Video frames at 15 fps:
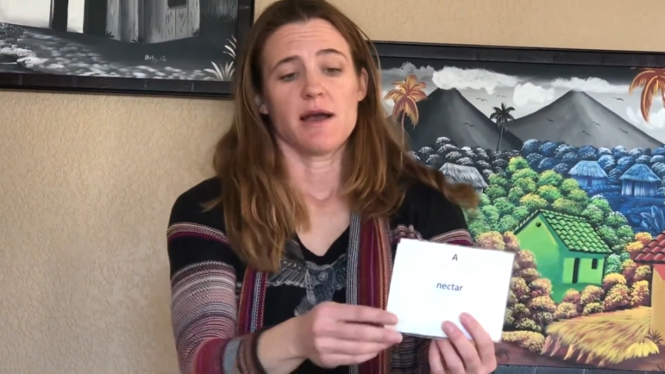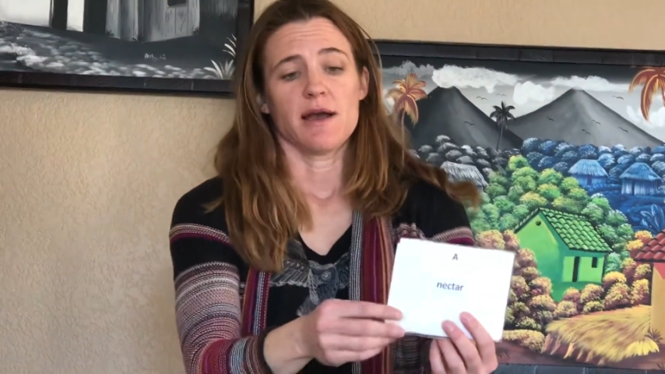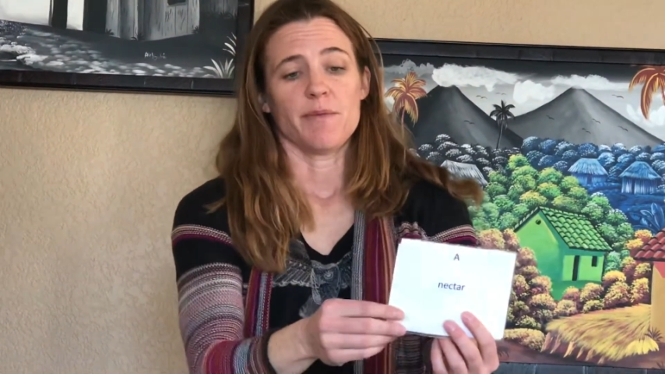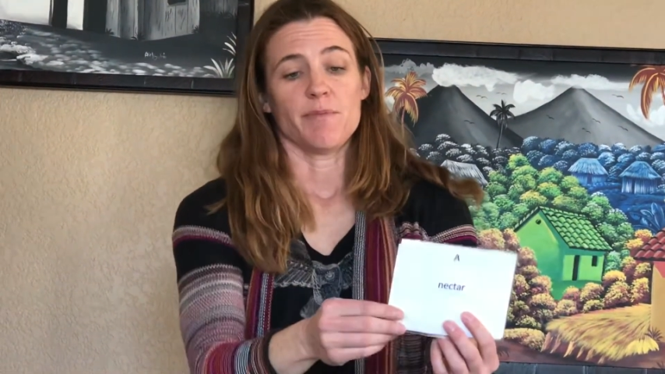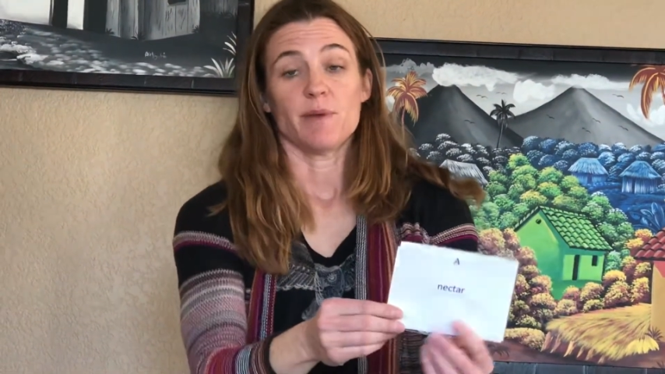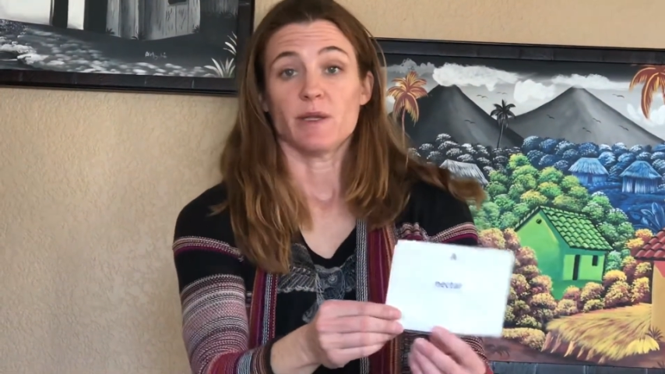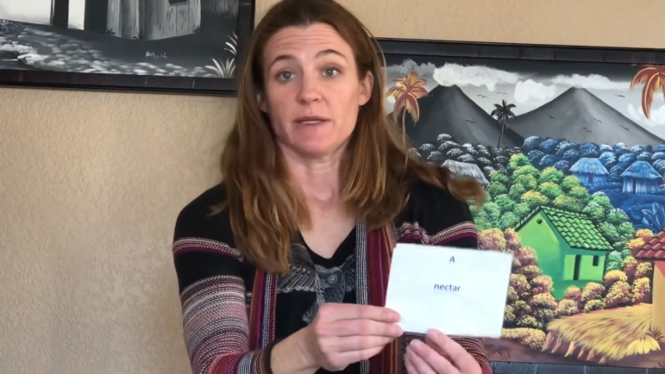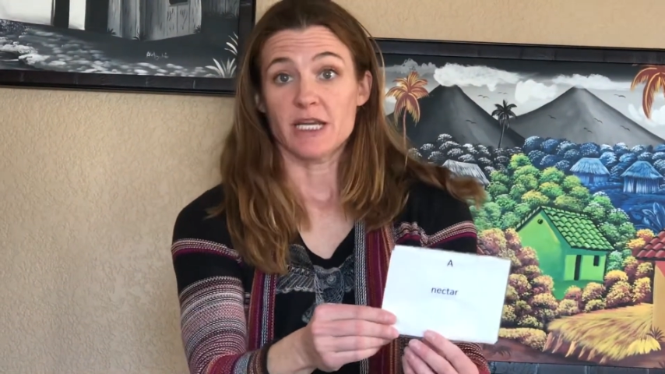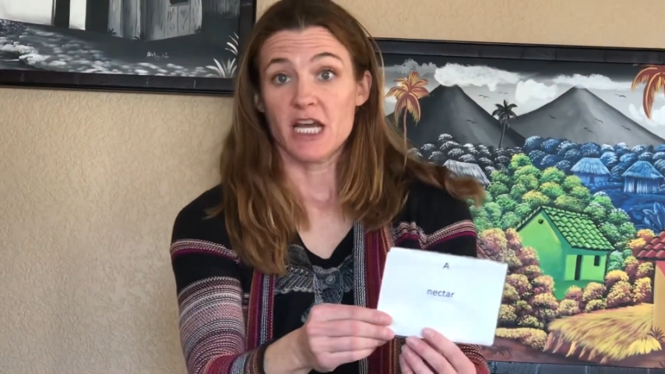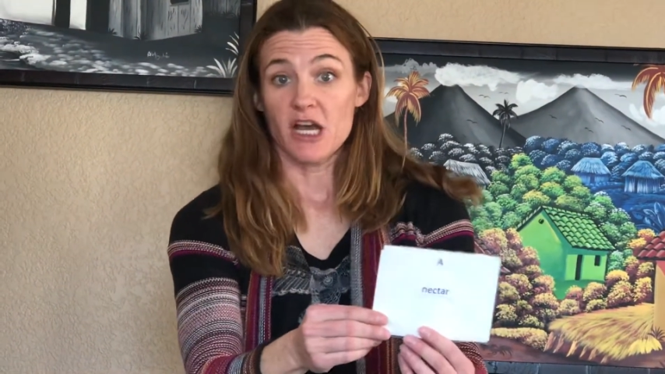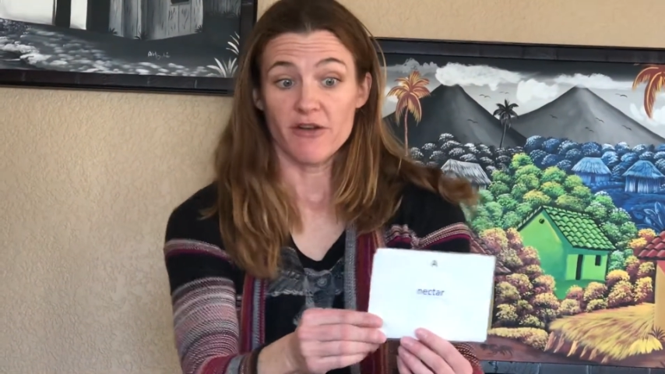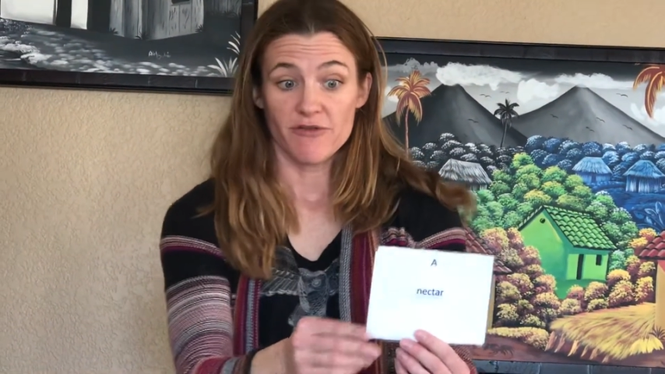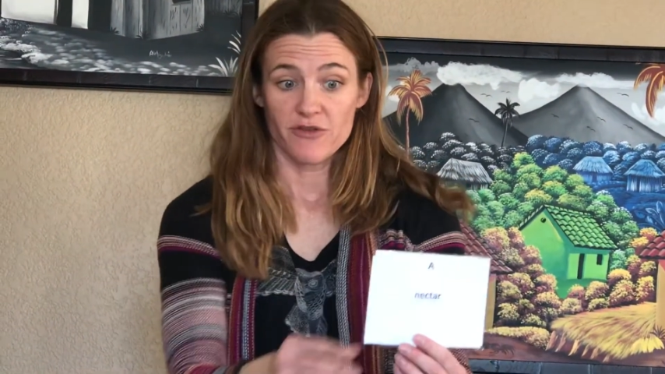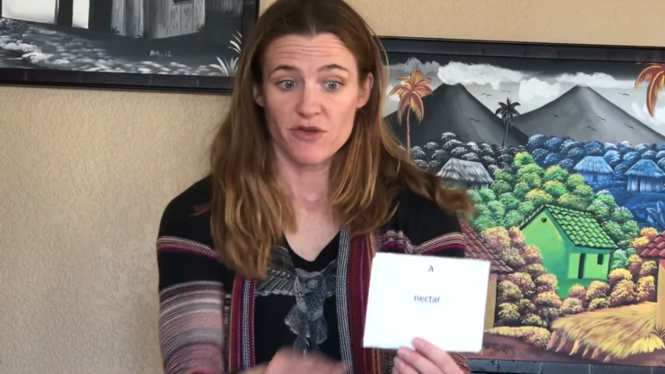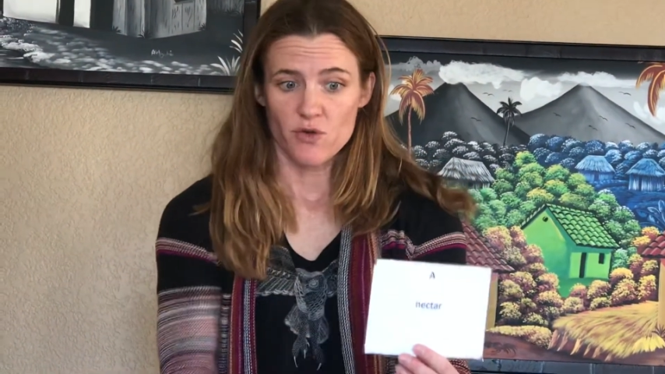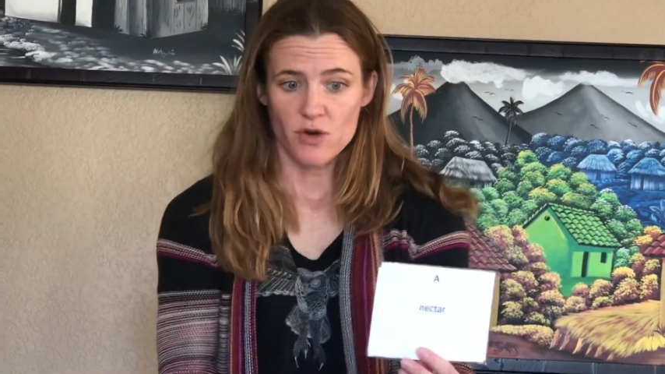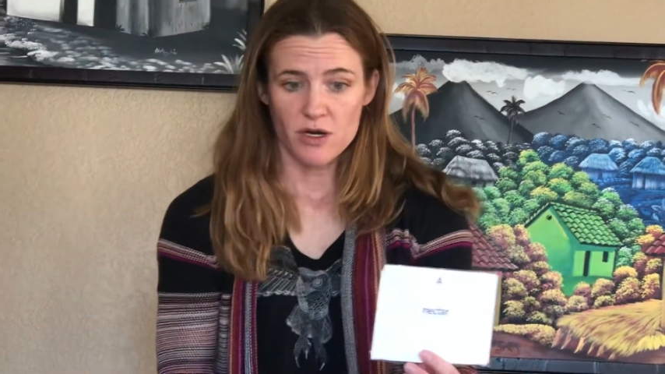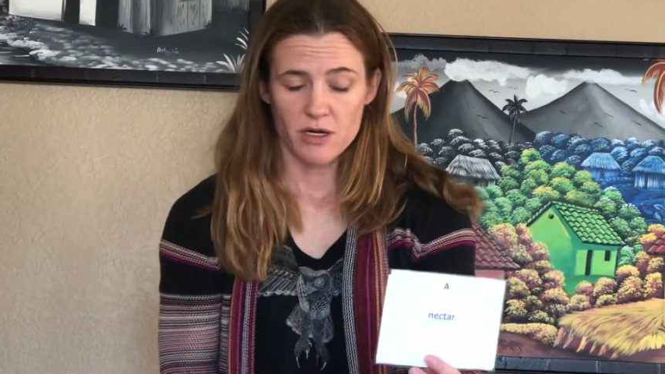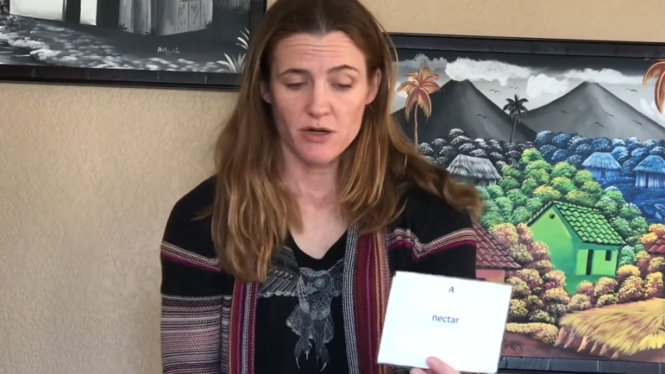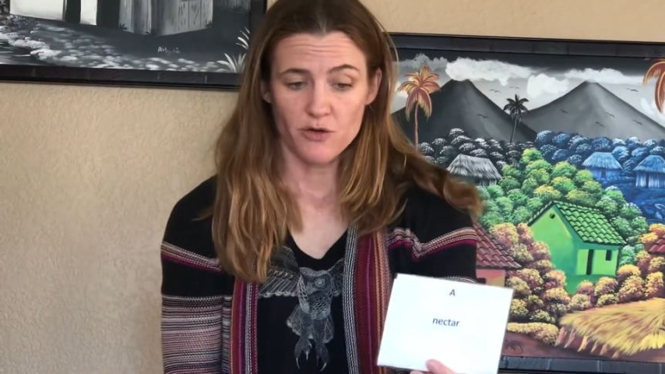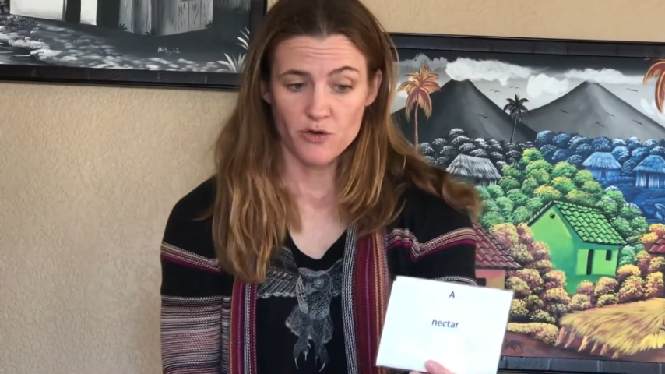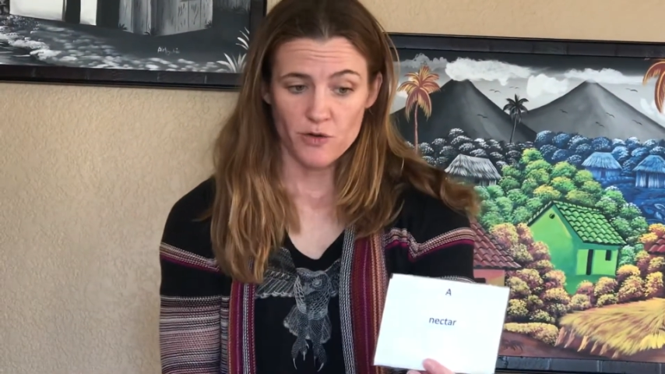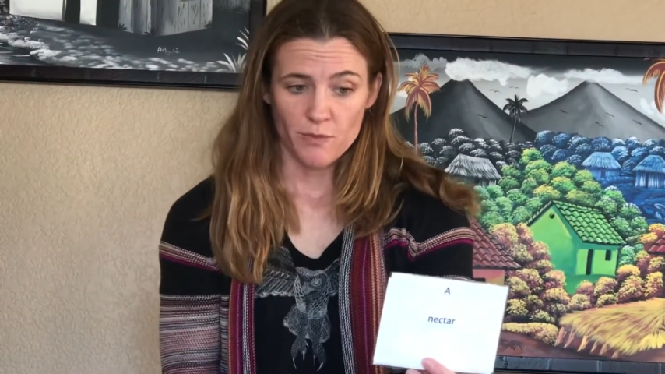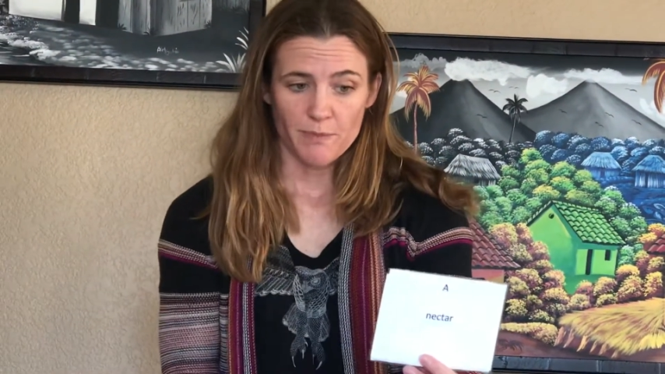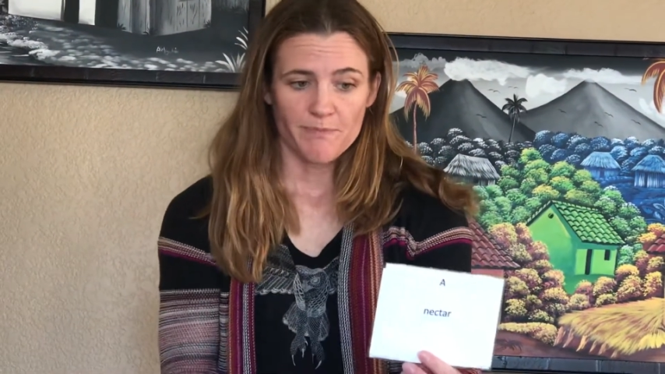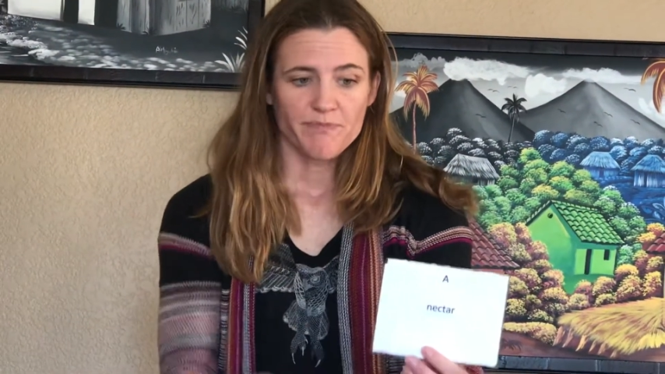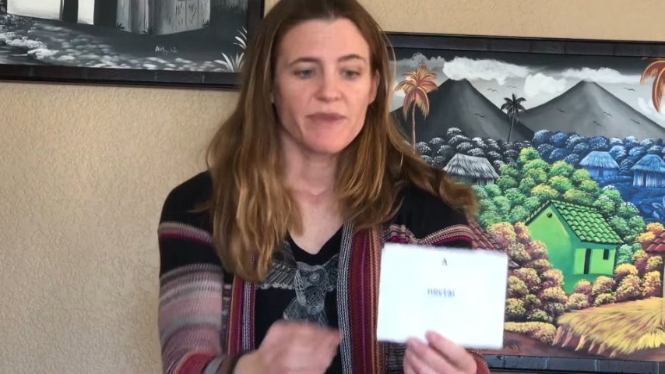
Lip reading: ability of your group.